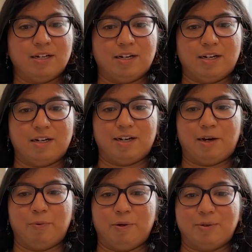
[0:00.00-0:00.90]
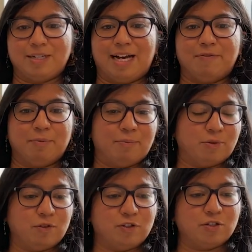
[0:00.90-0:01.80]
And we would have a member
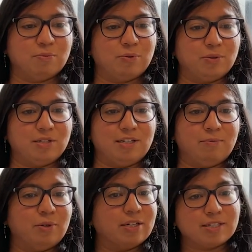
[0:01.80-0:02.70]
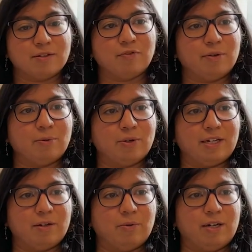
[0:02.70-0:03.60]
of the support team with us every
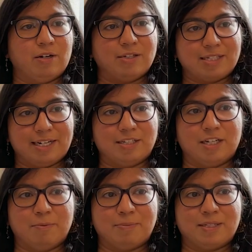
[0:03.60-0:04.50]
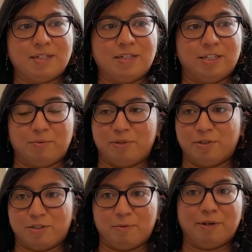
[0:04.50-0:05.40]
morning in our stand-ups, just
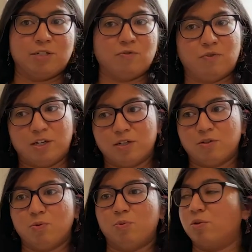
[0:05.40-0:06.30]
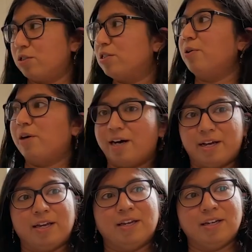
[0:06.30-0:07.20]
because the pace of work was so
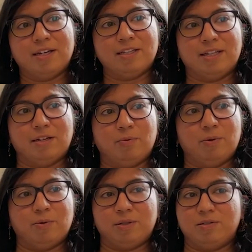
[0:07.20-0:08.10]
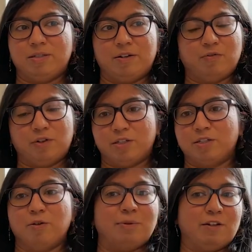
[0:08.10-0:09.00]
high that we were delivering
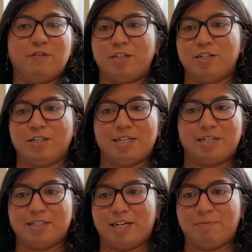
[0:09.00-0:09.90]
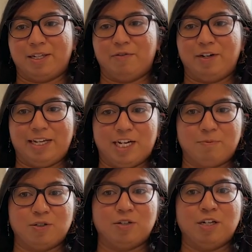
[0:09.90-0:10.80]
so many features at a time that it really
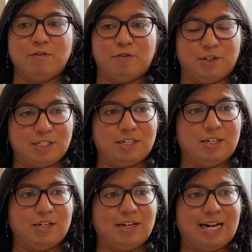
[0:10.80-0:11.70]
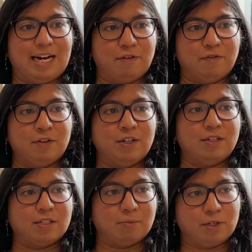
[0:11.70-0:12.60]
helped for us to have
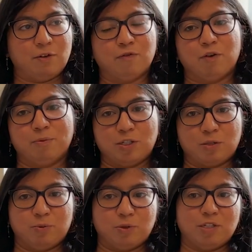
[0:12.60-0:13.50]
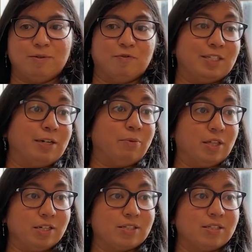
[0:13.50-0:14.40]
somebody from the support team every day with
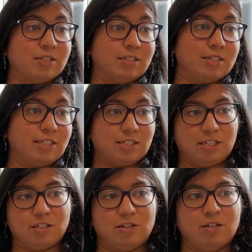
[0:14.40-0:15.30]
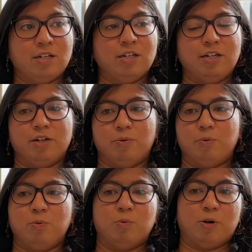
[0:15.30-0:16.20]
us, just listening to, you know,
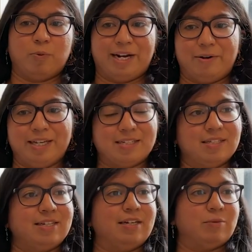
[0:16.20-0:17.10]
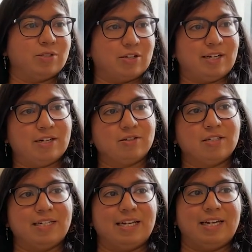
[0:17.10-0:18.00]
what went out yesterday, what's going out
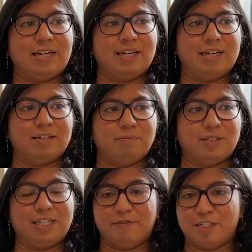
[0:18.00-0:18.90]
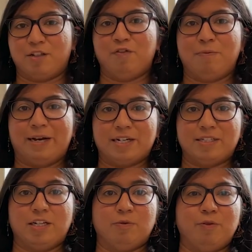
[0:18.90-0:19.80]
today, to give us the feedback.
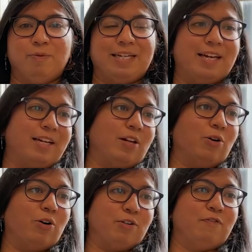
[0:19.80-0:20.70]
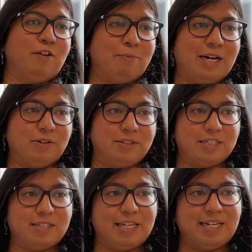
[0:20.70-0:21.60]
So, you know, we've been getting a lot of feedback on
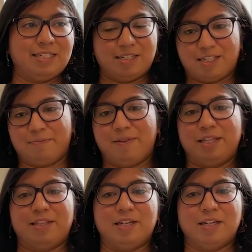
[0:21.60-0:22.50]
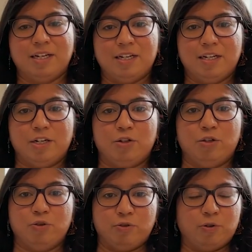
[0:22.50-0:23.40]
this thing. Is this something that, you know,
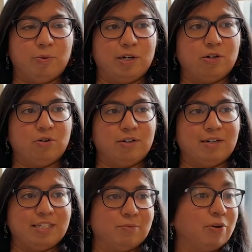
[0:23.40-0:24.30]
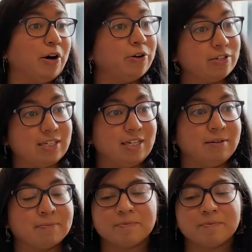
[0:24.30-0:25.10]
you can work on as a priority?